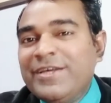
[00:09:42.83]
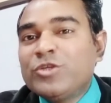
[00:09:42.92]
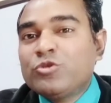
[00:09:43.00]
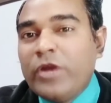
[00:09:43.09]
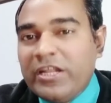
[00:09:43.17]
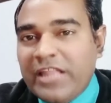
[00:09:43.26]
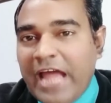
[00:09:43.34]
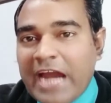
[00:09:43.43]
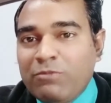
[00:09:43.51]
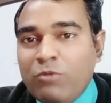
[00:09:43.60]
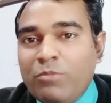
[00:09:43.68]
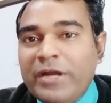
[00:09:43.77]
So at
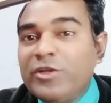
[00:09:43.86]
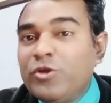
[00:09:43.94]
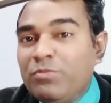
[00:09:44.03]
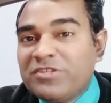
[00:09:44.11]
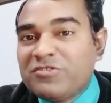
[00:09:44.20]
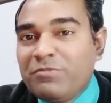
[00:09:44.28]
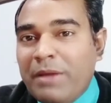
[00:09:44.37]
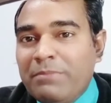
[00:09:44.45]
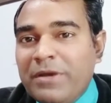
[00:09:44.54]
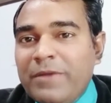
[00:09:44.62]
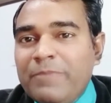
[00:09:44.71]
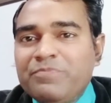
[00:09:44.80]
that moment you must
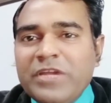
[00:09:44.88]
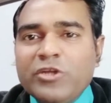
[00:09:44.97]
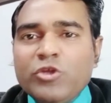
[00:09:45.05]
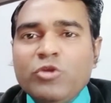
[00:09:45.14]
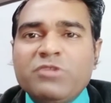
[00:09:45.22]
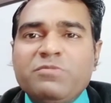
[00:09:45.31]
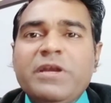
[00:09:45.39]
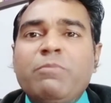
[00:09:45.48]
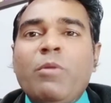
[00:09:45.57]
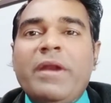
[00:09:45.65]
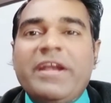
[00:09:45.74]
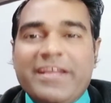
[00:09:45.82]
remember that you must be
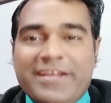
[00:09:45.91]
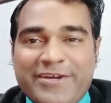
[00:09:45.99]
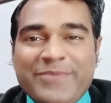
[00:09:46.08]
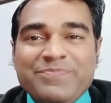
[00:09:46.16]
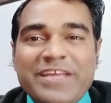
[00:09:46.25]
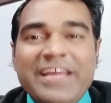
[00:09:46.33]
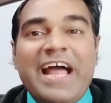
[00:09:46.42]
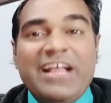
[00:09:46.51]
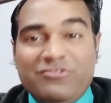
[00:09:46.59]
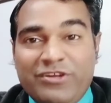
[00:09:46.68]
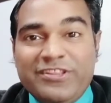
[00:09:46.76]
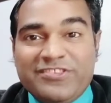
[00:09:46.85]
diplomatic in
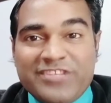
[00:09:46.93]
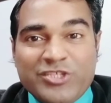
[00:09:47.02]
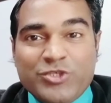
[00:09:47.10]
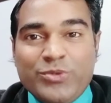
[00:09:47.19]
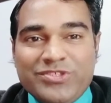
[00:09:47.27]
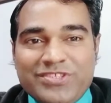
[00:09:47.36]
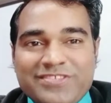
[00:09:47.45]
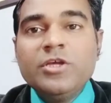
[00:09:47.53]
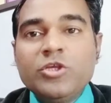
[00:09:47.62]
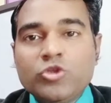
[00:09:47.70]
answering such questions.